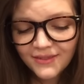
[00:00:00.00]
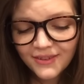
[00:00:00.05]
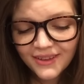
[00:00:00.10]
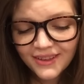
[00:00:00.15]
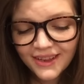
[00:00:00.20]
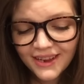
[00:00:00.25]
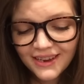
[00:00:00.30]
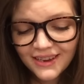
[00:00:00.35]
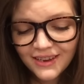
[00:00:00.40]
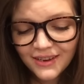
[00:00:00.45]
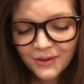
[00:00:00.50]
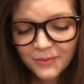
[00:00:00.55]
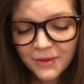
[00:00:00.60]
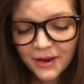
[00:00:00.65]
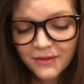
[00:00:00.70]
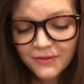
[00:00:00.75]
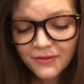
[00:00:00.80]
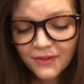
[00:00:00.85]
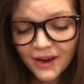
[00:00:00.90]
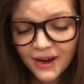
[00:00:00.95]
feel like you're
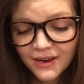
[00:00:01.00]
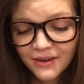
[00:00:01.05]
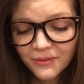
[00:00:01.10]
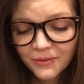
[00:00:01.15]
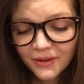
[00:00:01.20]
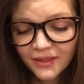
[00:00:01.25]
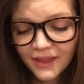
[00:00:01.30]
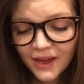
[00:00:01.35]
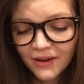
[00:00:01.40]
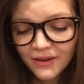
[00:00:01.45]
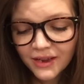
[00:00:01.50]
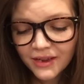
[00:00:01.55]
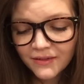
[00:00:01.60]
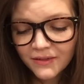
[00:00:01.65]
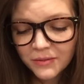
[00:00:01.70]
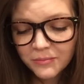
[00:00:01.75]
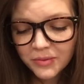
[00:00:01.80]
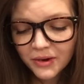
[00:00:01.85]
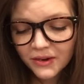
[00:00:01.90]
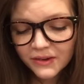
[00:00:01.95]
my friend without
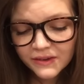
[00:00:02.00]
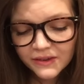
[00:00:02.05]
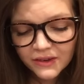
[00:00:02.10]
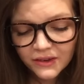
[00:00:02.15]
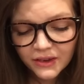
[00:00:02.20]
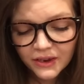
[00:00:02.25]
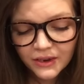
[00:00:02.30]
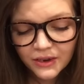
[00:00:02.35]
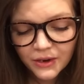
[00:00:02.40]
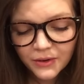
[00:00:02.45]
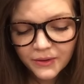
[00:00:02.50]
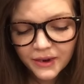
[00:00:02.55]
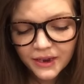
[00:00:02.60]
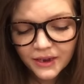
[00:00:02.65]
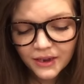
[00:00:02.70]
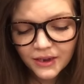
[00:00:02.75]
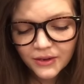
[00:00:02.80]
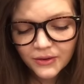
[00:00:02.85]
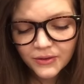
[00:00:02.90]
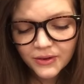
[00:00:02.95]
even personally
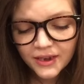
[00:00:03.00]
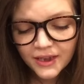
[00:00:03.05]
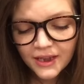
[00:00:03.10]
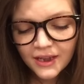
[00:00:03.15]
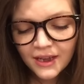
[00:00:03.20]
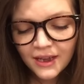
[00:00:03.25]
knowing you.